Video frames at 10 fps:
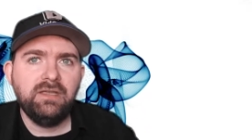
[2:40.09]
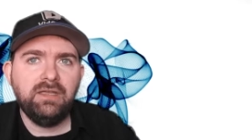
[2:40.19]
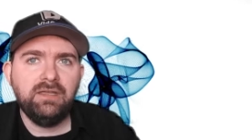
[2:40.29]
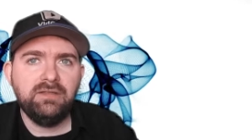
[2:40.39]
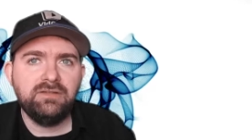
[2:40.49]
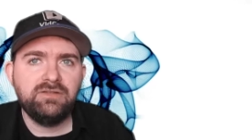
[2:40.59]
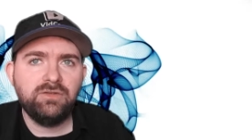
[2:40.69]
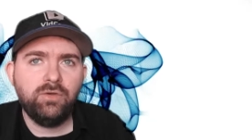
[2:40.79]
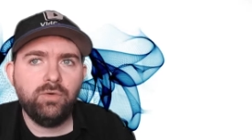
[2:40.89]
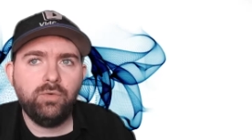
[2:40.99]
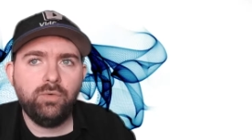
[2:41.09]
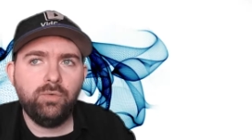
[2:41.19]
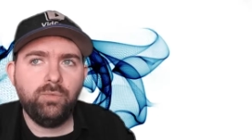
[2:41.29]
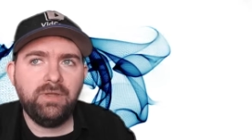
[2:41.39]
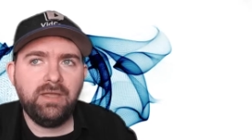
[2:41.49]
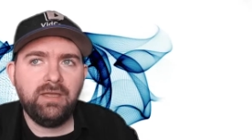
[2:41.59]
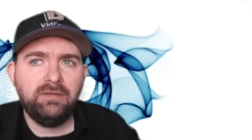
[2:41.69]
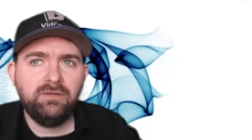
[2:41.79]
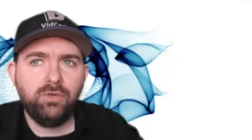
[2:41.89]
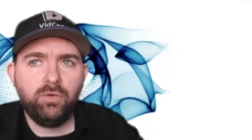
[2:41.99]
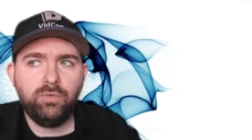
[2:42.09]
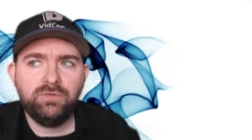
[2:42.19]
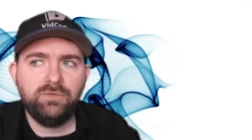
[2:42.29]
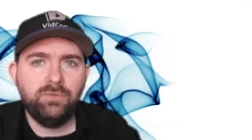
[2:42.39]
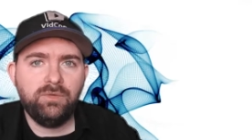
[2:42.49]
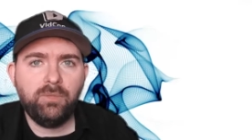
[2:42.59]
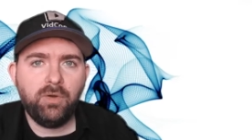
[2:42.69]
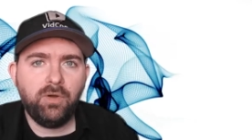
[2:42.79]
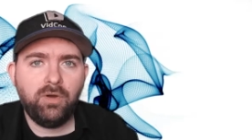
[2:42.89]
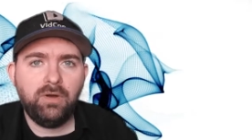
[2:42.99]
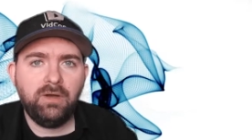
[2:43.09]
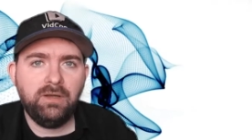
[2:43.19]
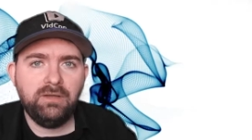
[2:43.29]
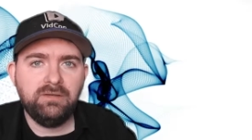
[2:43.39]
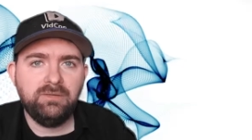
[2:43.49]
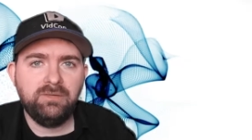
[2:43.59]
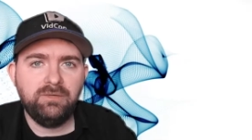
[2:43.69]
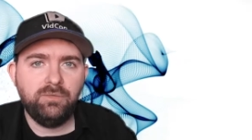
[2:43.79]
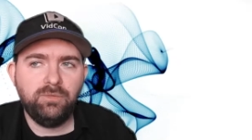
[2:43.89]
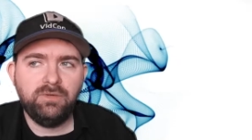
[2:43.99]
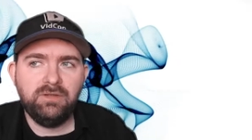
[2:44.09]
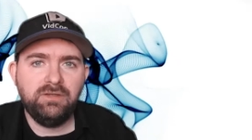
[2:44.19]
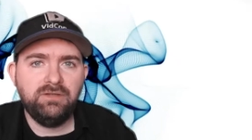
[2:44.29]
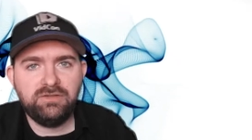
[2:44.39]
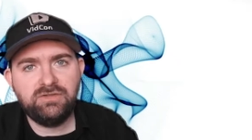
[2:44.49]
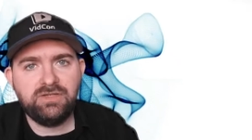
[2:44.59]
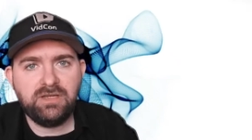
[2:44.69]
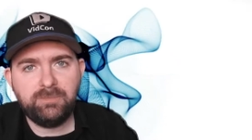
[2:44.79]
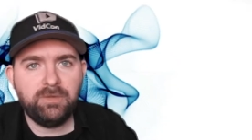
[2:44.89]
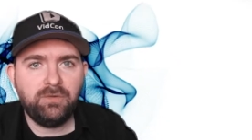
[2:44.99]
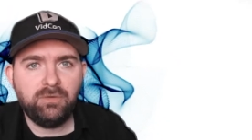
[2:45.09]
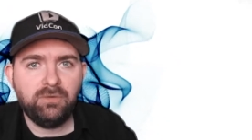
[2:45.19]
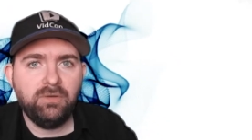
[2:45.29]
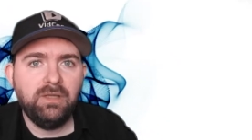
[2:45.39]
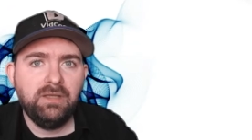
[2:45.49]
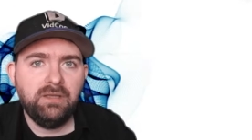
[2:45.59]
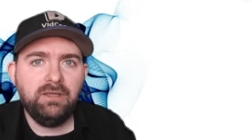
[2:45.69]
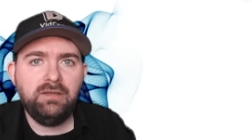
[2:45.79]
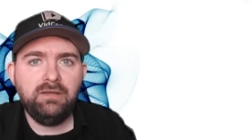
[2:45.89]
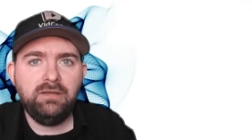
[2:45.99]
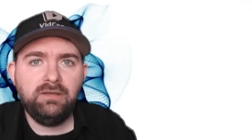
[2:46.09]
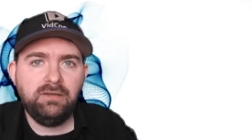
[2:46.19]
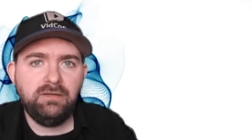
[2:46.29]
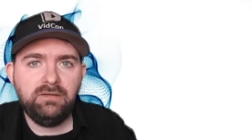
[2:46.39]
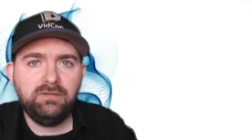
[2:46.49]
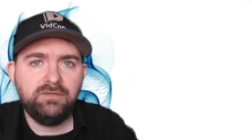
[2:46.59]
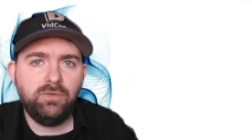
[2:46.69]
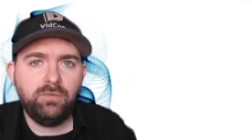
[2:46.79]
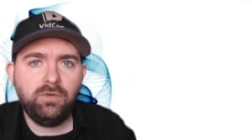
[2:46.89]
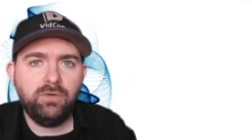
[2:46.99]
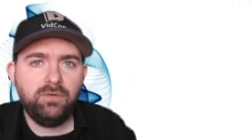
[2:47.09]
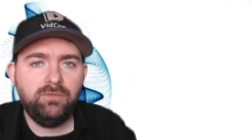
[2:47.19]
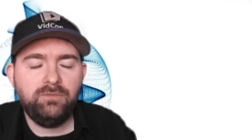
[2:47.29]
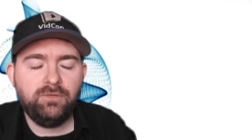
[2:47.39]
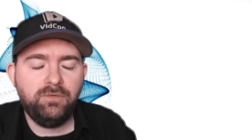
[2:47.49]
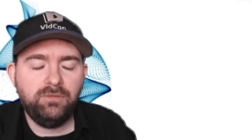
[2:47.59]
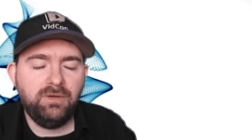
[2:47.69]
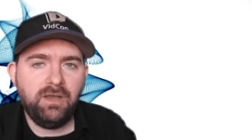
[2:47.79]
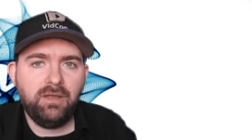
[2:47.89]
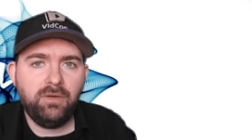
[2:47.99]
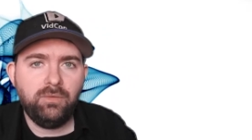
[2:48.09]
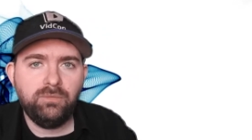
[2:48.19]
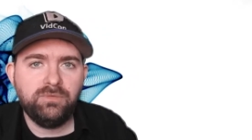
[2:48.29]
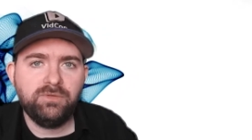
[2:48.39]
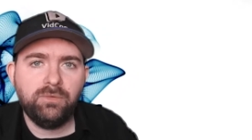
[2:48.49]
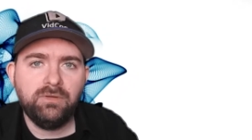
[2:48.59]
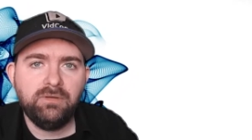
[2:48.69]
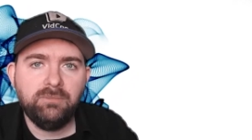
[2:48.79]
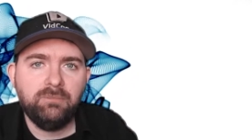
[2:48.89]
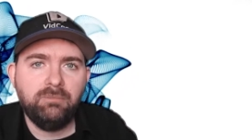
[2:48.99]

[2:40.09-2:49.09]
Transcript: and so we had to go to the bar and do the typical hey, so long for now sort of